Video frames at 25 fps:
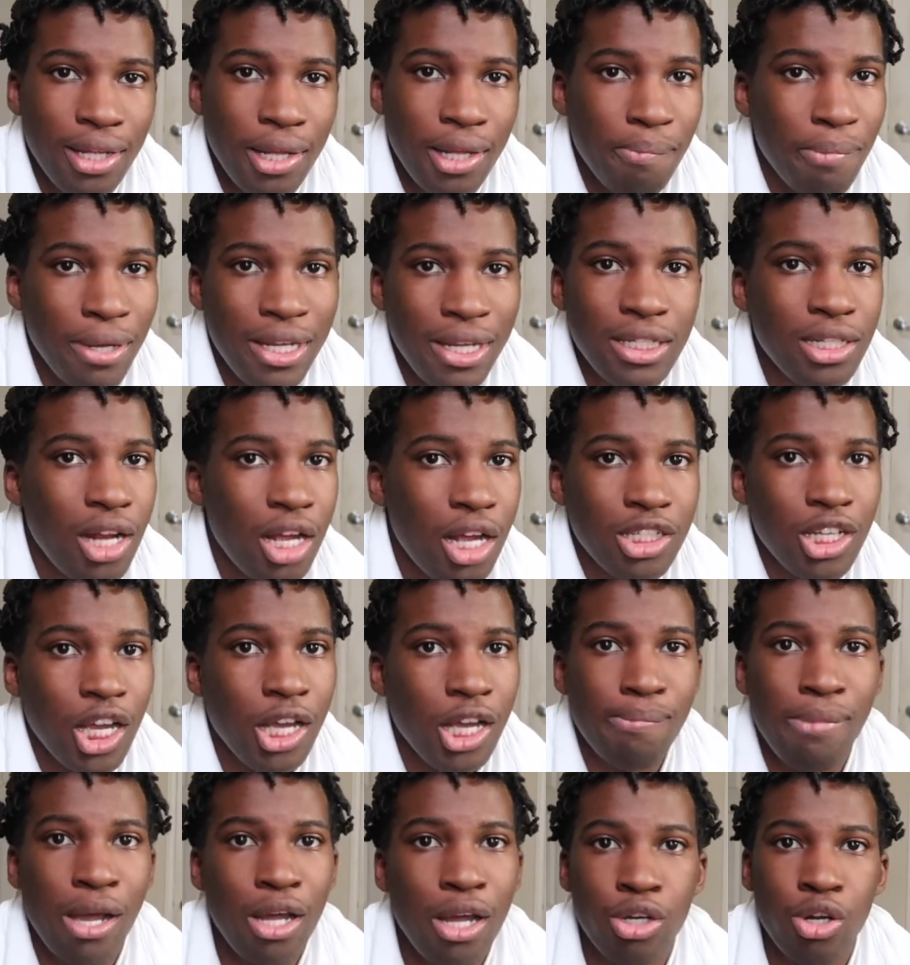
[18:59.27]
But he's not talking
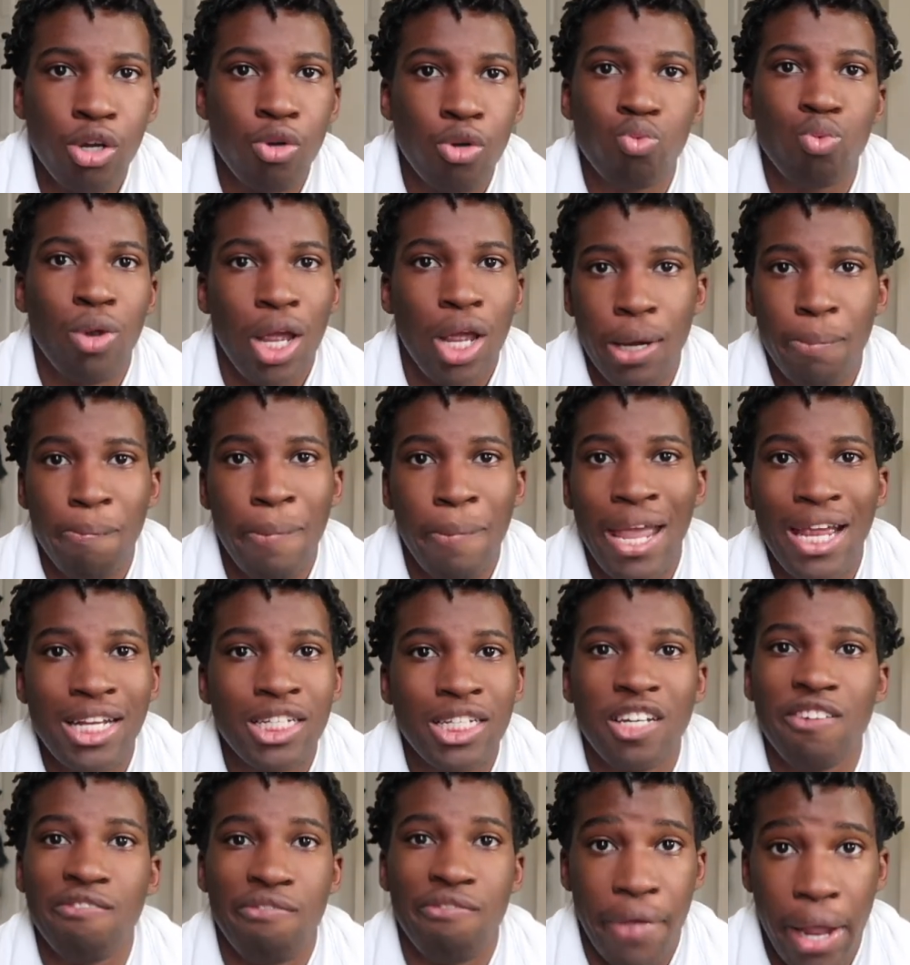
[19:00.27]
about no red
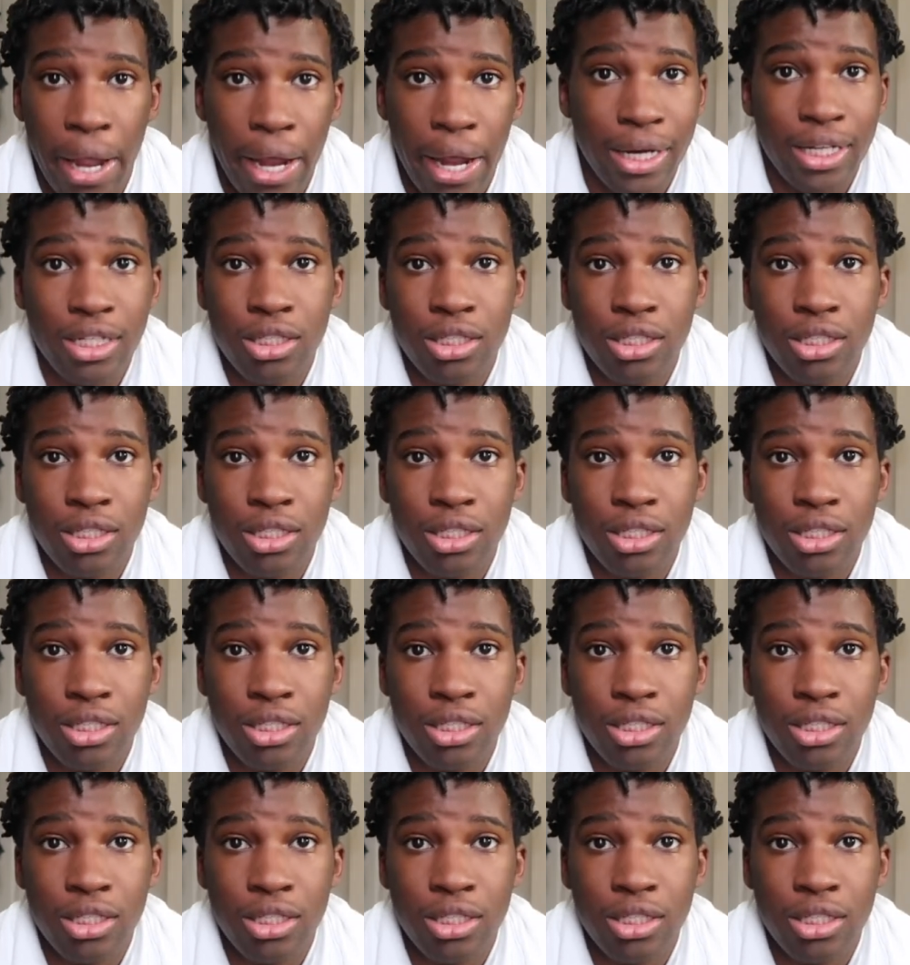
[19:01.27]
painted van.